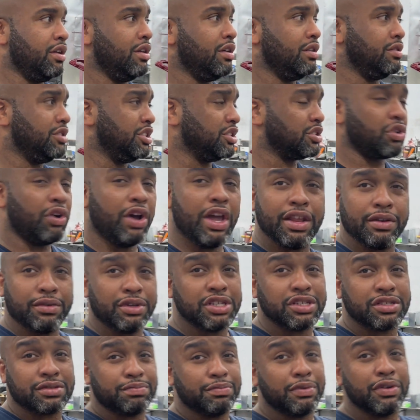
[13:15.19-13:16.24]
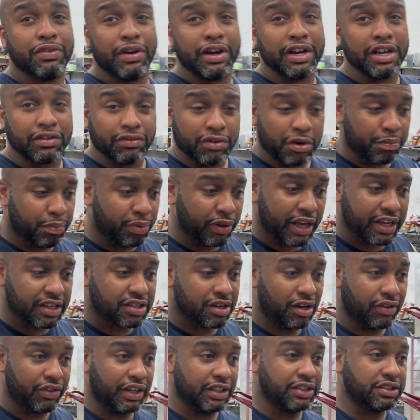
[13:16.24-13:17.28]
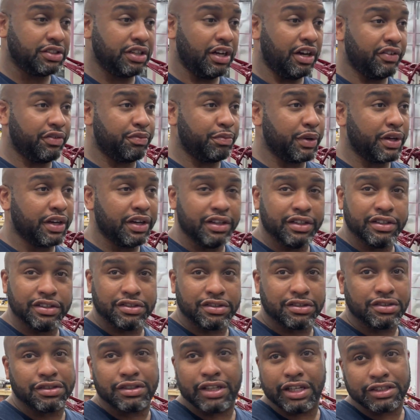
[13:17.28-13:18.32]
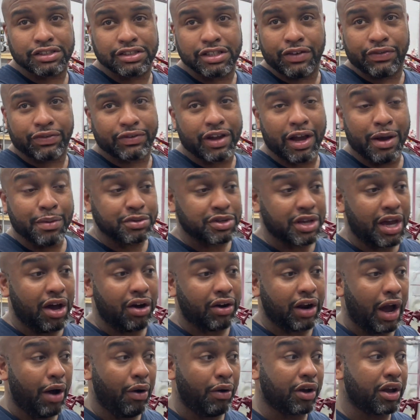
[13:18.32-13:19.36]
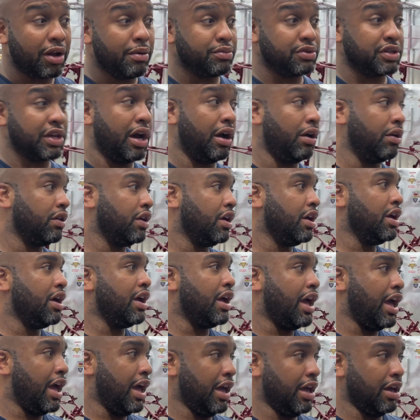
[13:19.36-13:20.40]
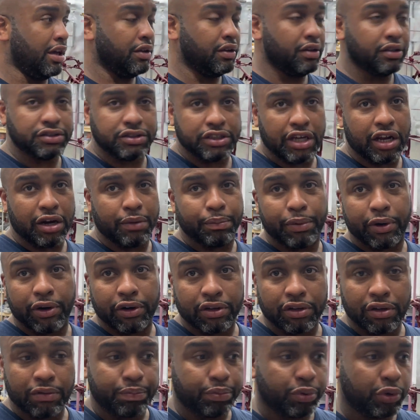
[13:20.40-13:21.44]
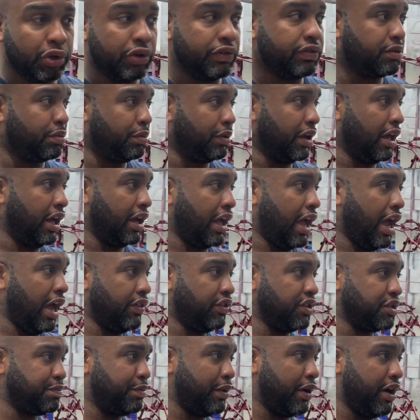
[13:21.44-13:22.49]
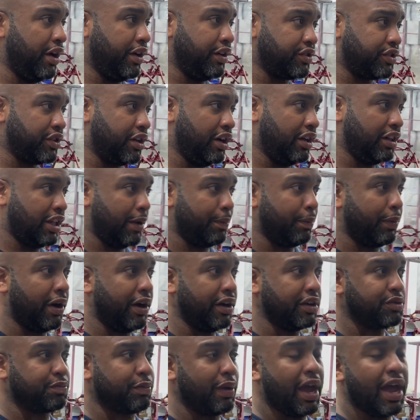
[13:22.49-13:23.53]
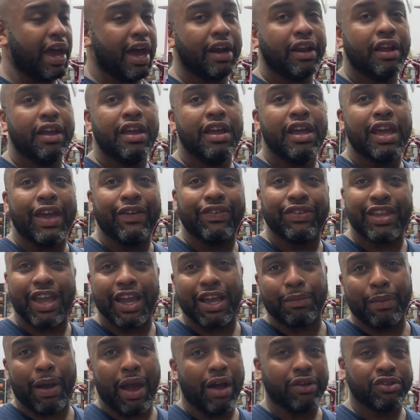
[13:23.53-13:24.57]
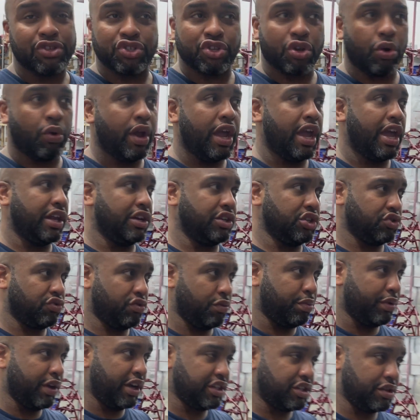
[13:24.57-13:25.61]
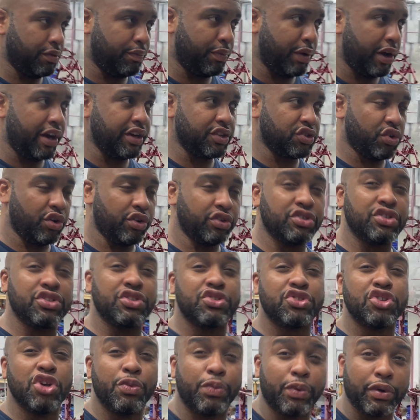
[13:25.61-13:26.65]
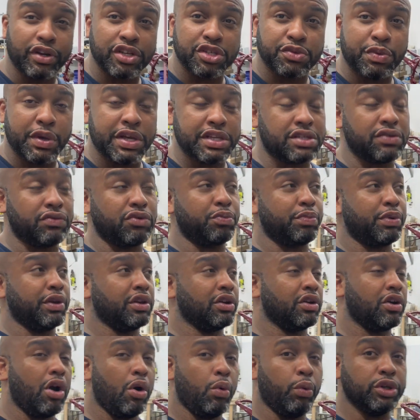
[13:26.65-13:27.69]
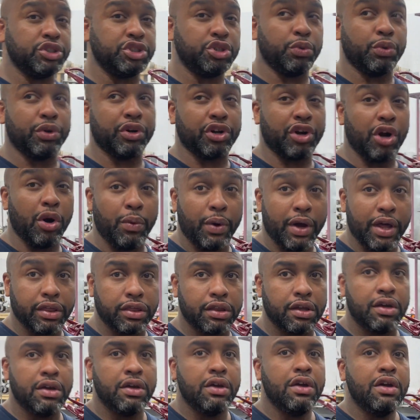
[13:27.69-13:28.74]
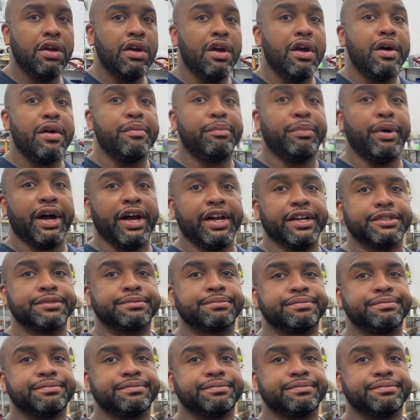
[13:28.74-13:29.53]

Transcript: just go ahead and just be ready to replace all that stuff, because that stuff comes out how it comes out. And there's not a burden of proof to be like, hey, this bearing is good, that bearing's bad. If you take them out, just go ahead and just replace them. Bearings aren't super expensive depending on what you want to go with. But